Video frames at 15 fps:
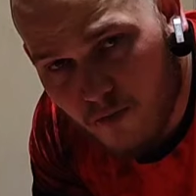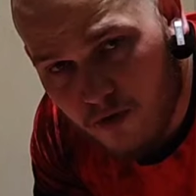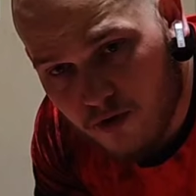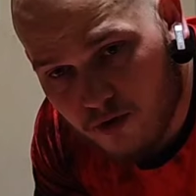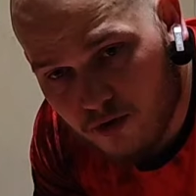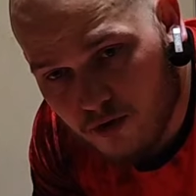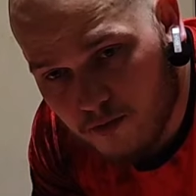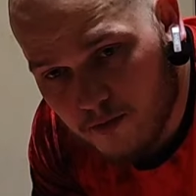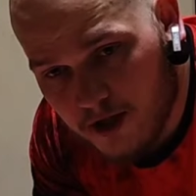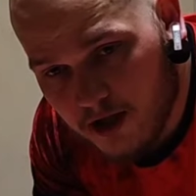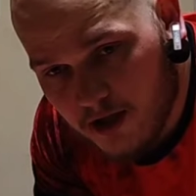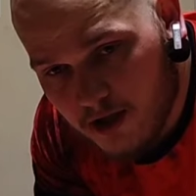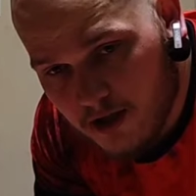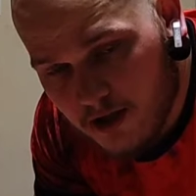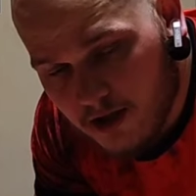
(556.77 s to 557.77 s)
volume,
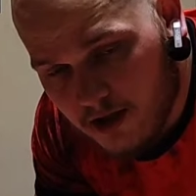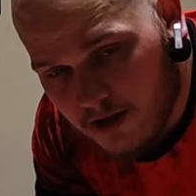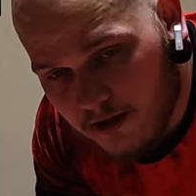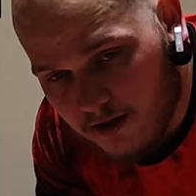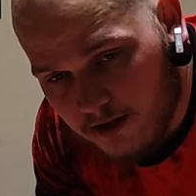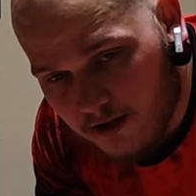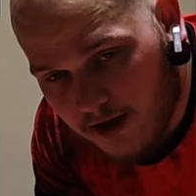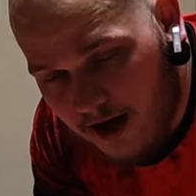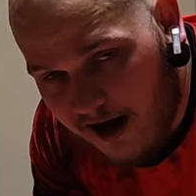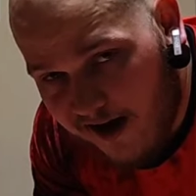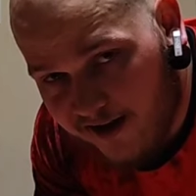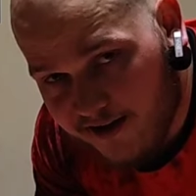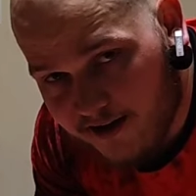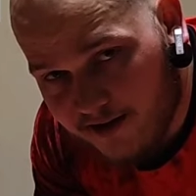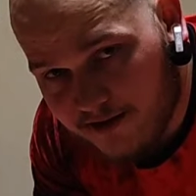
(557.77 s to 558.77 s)

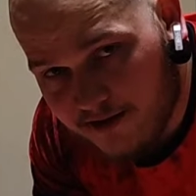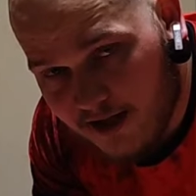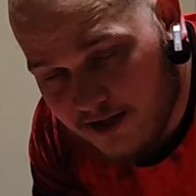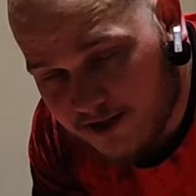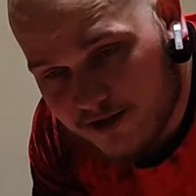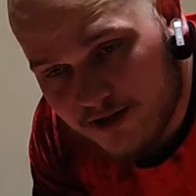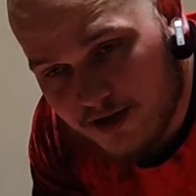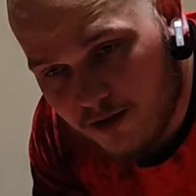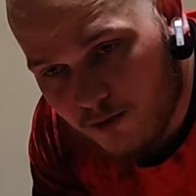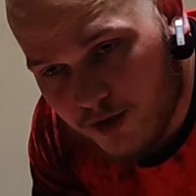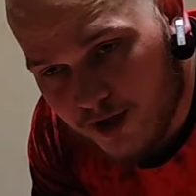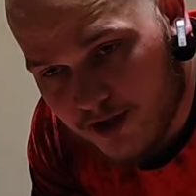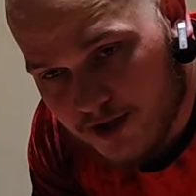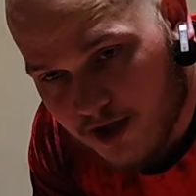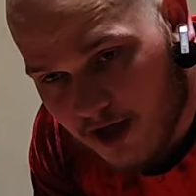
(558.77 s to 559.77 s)
high intensity
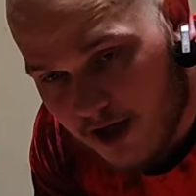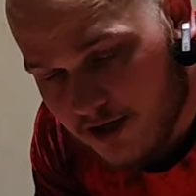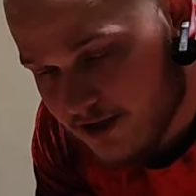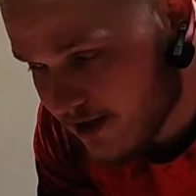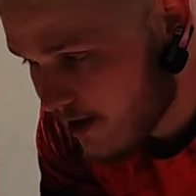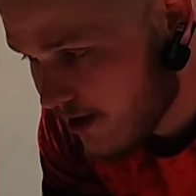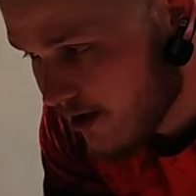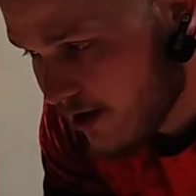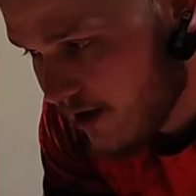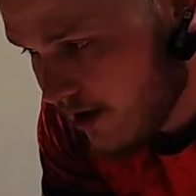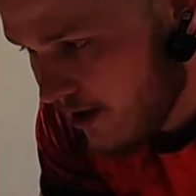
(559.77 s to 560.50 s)
weeks, guys.